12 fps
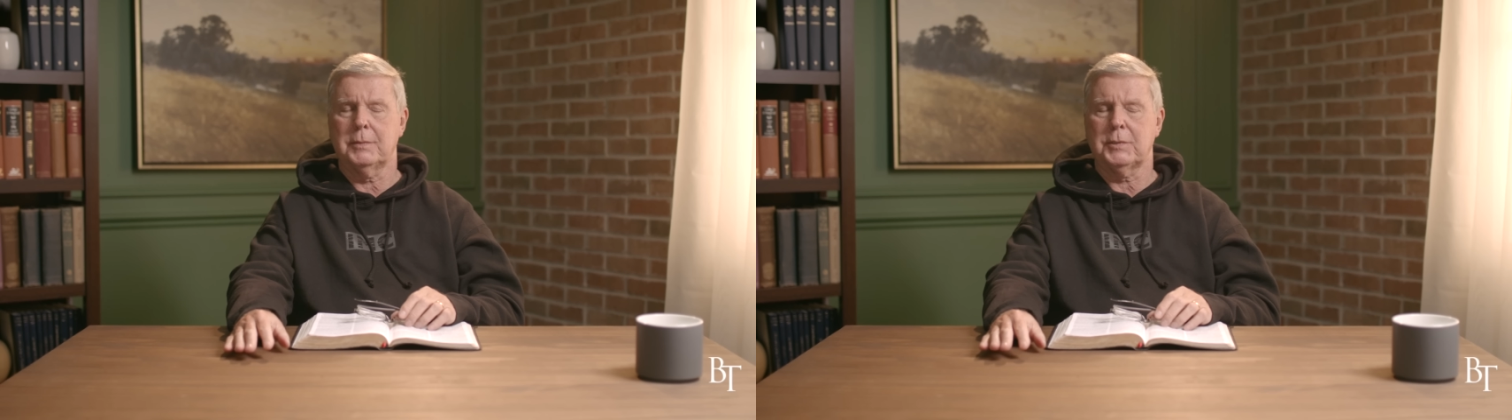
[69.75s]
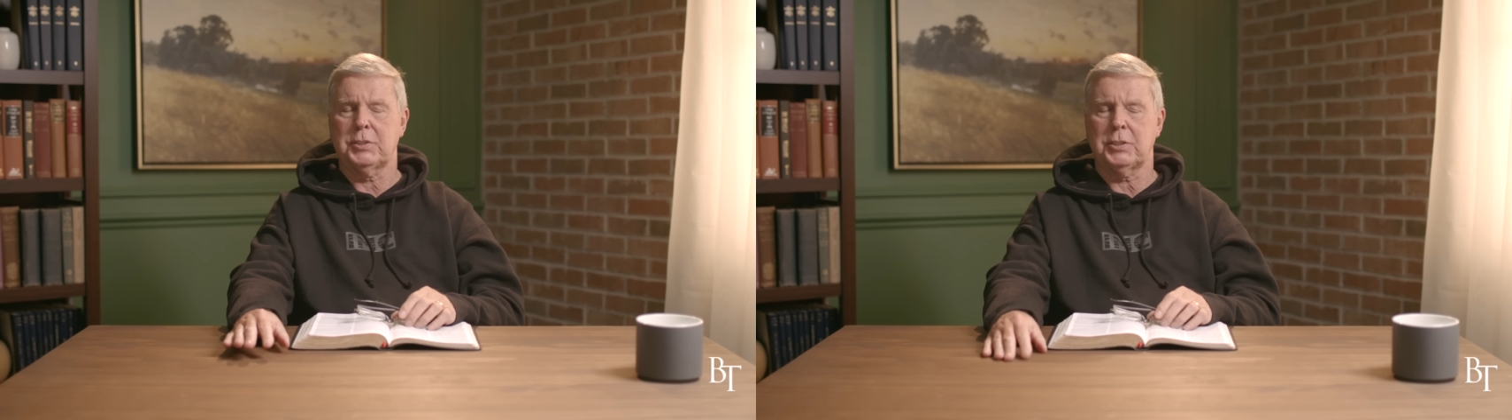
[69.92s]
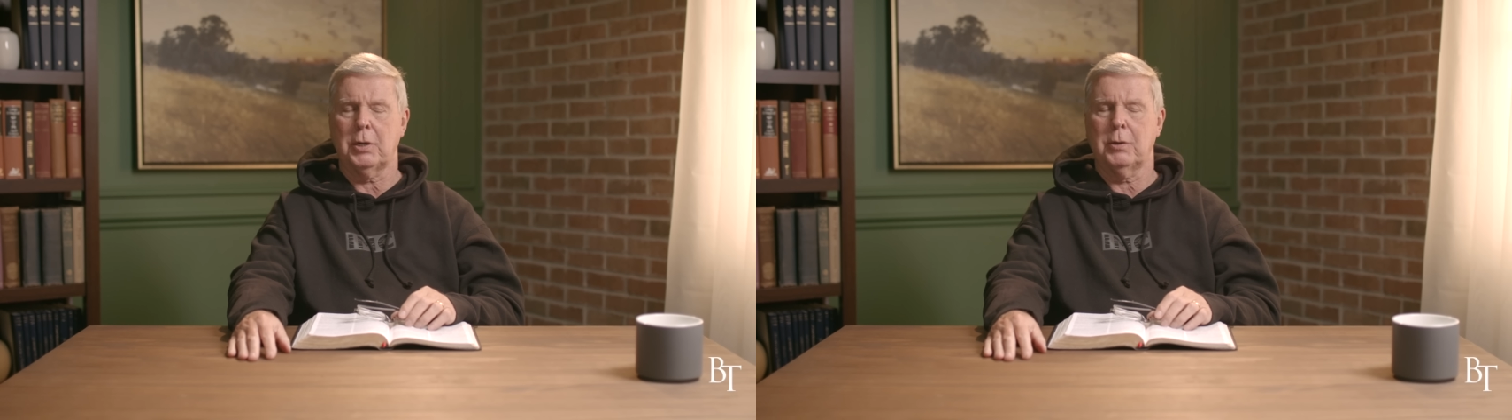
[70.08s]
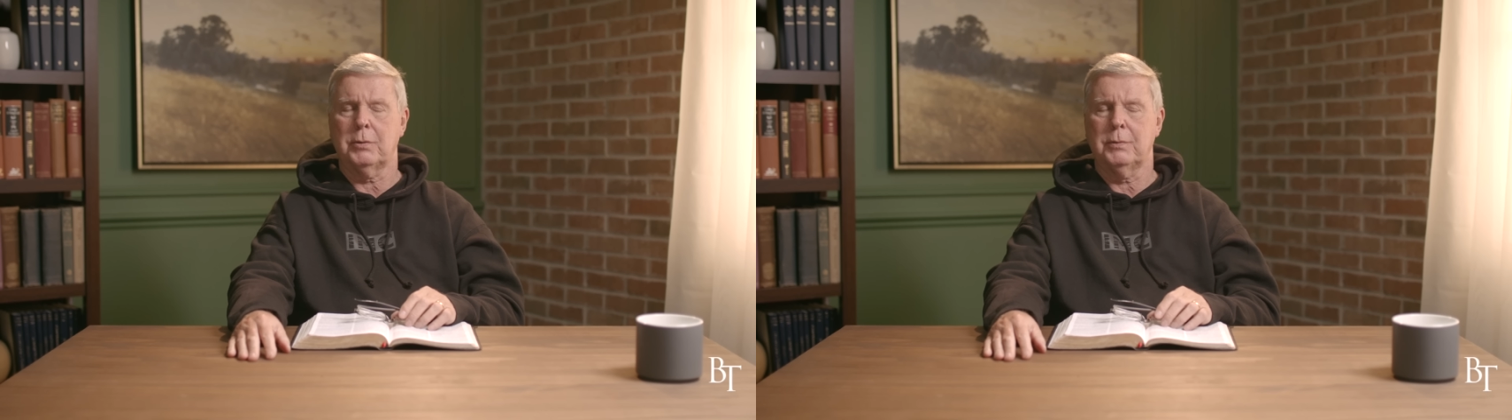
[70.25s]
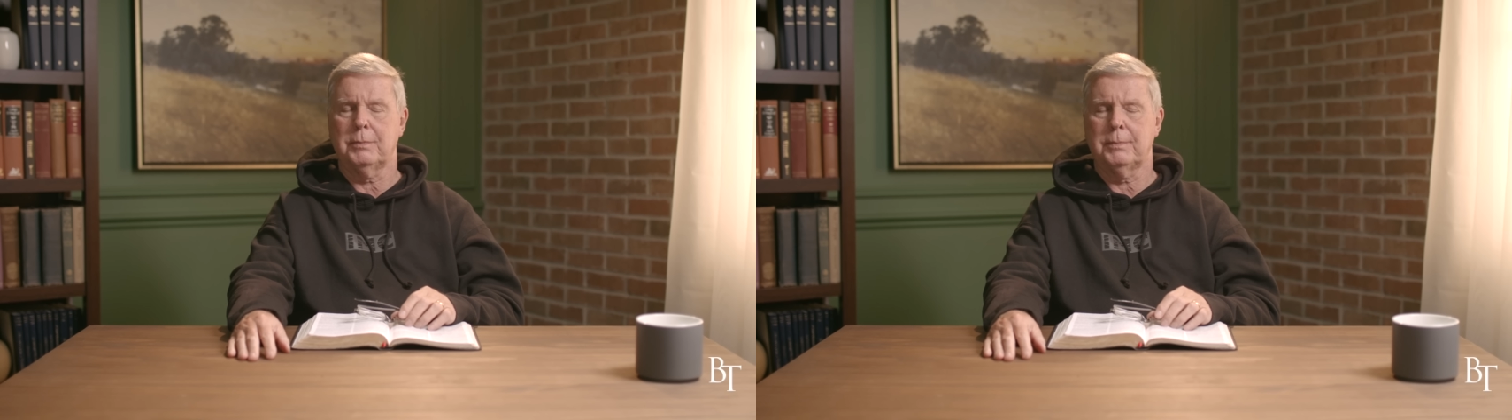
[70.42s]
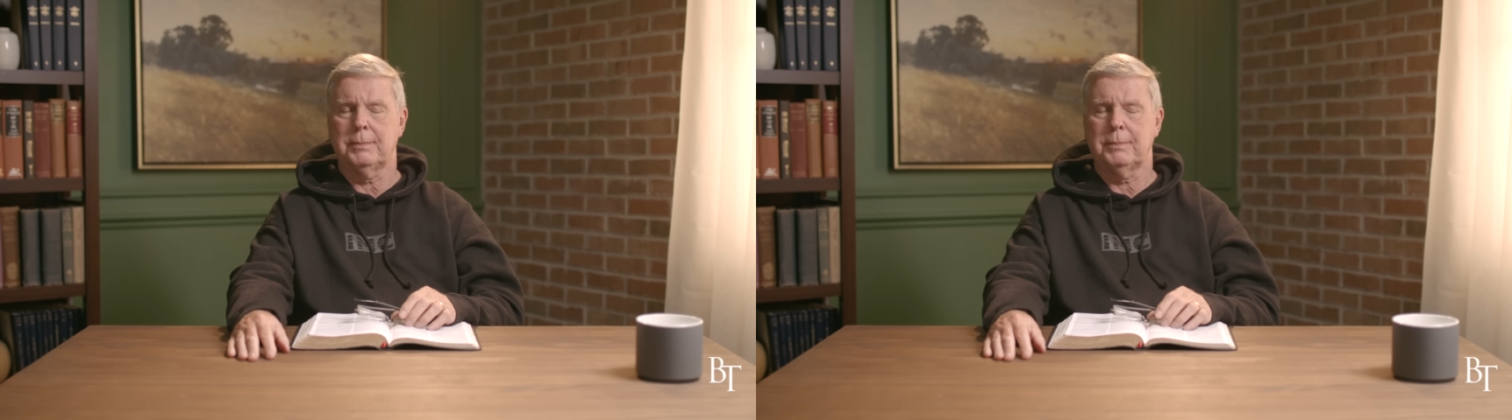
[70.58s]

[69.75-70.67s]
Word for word: So,